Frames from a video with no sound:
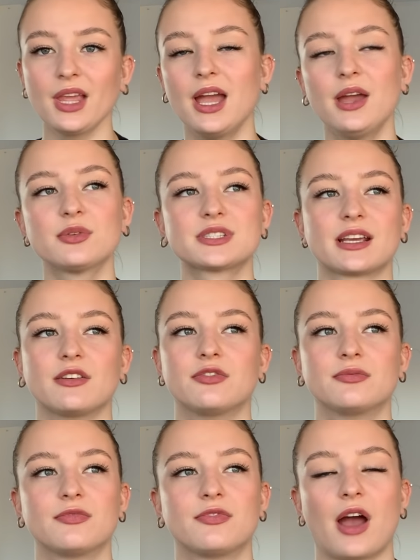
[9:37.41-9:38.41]
it was like a
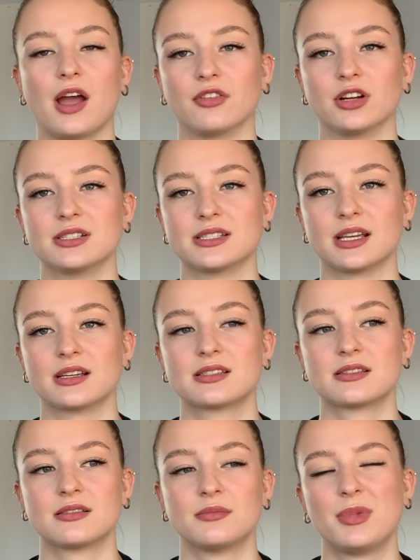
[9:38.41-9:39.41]
5 or a
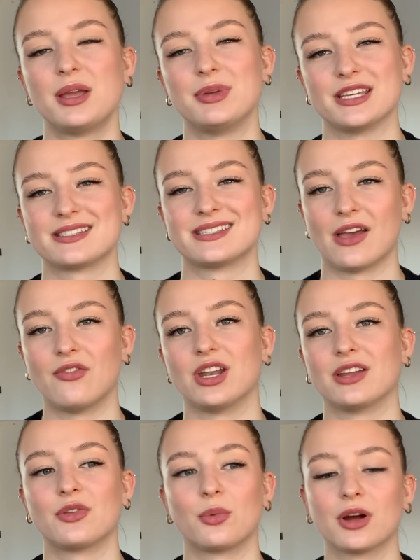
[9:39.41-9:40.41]
6, maybe a 7
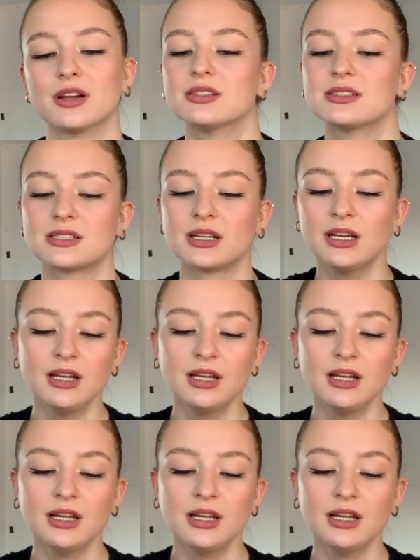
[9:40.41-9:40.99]
at the worst.